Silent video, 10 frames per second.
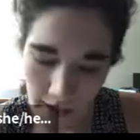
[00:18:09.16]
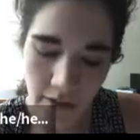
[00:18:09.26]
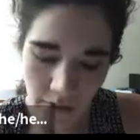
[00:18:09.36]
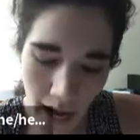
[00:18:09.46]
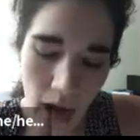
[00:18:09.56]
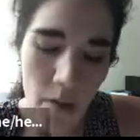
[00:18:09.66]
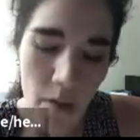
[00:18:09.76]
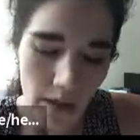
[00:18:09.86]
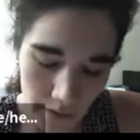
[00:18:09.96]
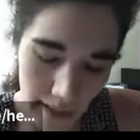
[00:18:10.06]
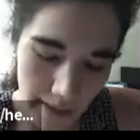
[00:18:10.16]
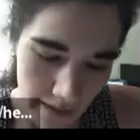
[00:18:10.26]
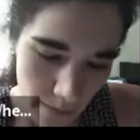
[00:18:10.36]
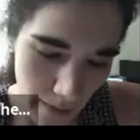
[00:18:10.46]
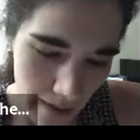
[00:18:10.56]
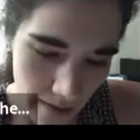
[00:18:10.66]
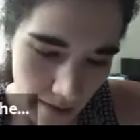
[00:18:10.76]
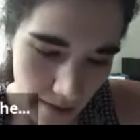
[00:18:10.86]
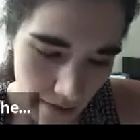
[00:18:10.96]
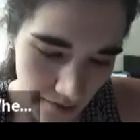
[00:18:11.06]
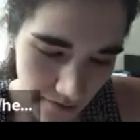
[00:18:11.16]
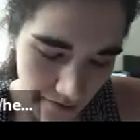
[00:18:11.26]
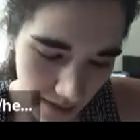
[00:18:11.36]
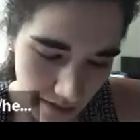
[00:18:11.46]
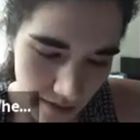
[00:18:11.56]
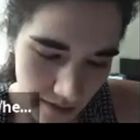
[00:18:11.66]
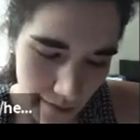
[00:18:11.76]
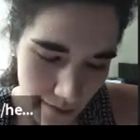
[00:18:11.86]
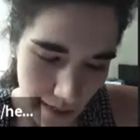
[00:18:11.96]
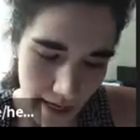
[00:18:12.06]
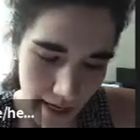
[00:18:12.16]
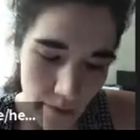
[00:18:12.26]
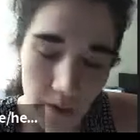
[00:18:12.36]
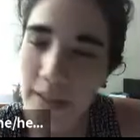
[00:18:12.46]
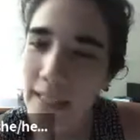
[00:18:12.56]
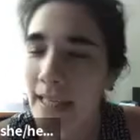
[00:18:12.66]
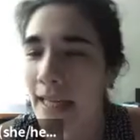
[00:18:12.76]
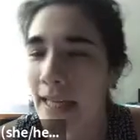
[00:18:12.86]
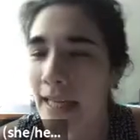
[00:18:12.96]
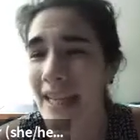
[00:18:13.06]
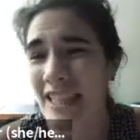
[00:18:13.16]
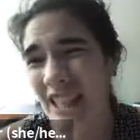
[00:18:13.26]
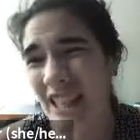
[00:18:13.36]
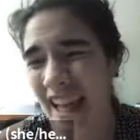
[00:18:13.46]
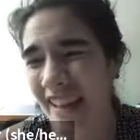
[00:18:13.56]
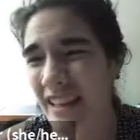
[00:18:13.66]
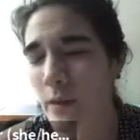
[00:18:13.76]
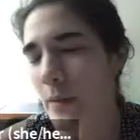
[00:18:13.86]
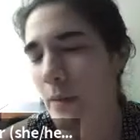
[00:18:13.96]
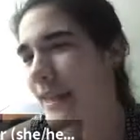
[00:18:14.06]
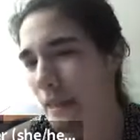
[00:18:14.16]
And so now what I would like to spend the rest of my time doing is just telling you a